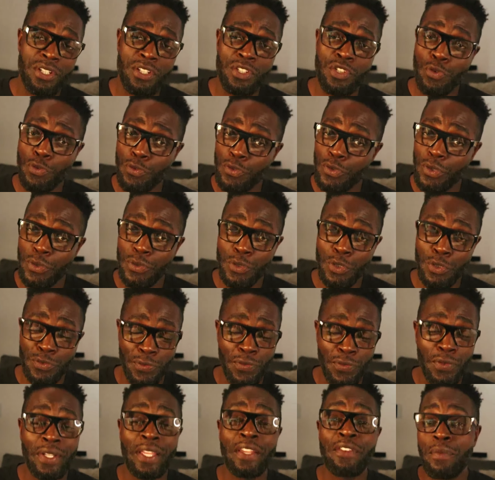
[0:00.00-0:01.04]
useful
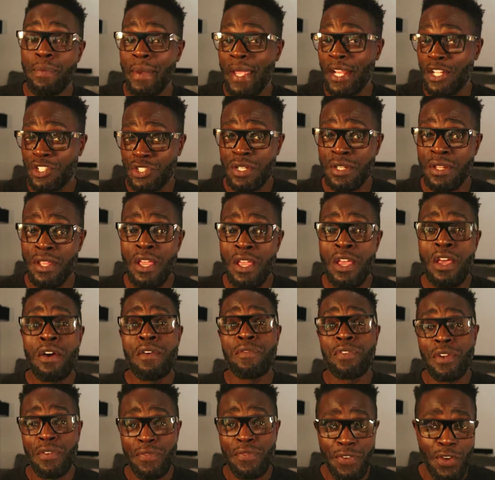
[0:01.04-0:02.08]
information
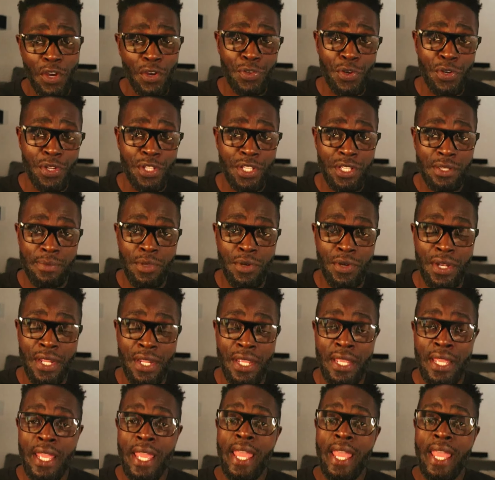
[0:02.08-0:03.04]
for the VR30 community,